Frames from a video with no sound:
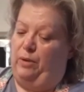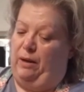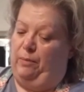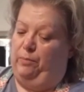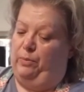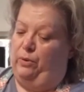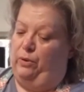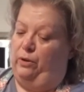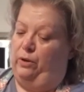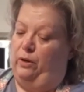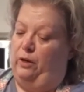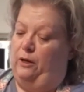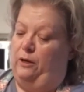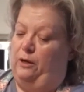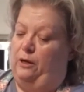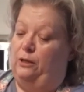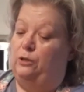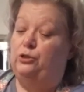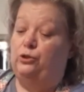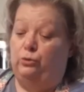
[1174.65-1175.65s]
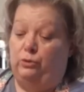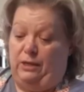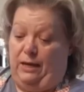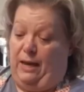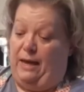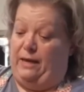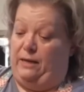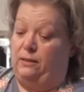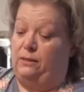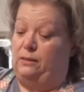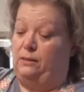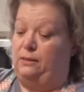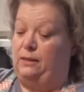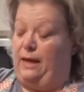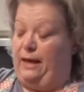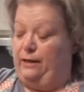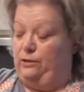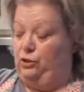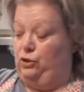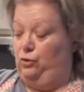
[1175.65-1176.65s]
pepper to taste
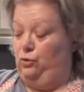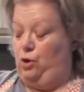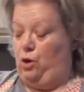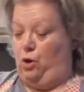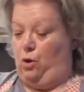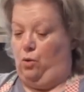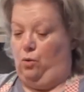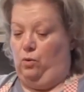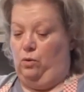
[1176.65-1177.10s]
as you go.